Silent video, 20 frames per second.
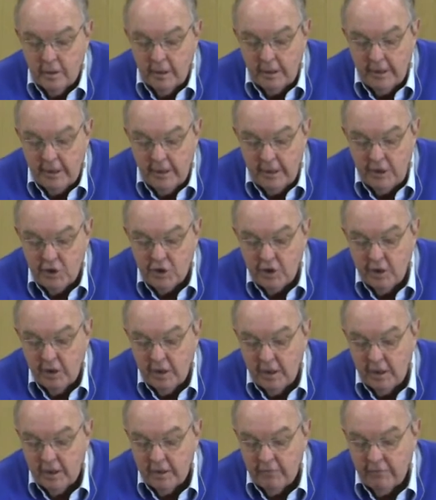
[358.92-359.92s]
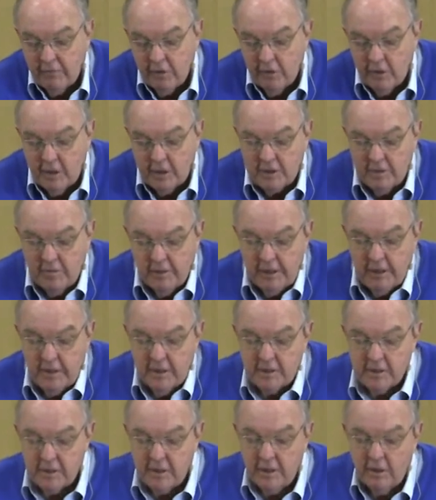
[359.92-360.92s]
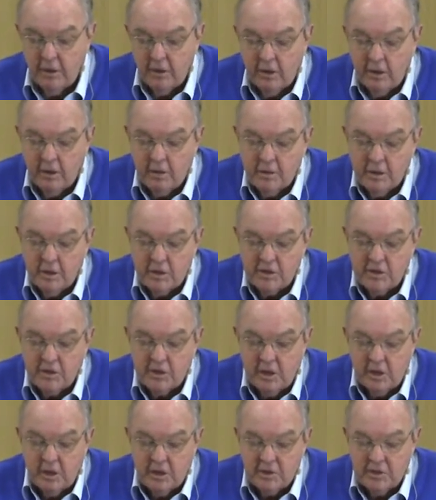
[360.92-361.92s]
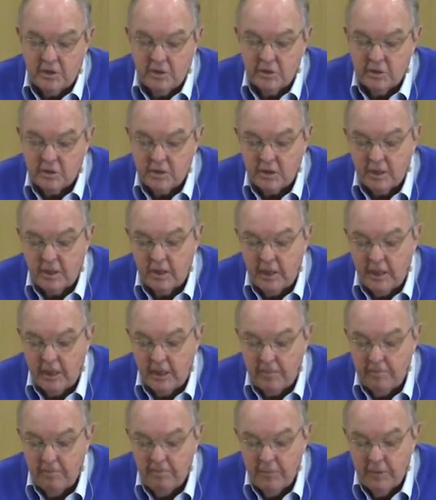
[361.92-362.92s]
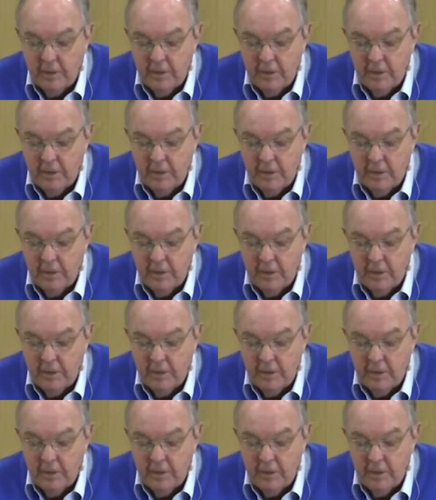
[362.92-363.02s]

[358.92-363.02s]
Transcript: a nation out of you, as many as there are stars in the sky.